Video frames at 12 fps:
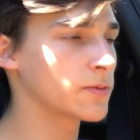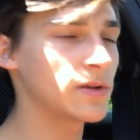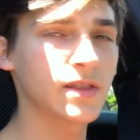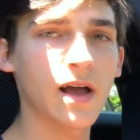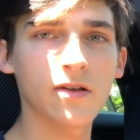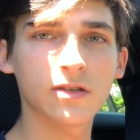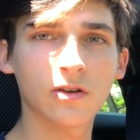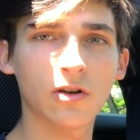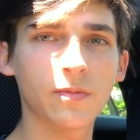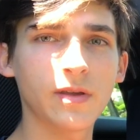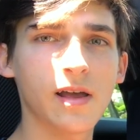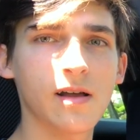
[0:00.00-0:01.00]
3,000
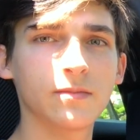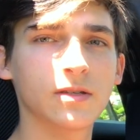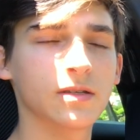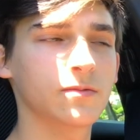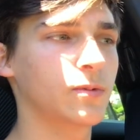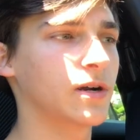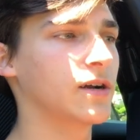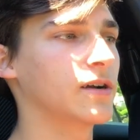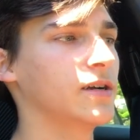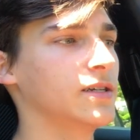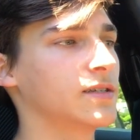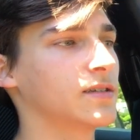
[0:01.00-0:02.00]
RPMs is where
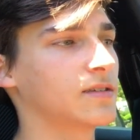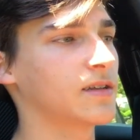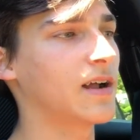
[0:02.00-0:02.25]
it's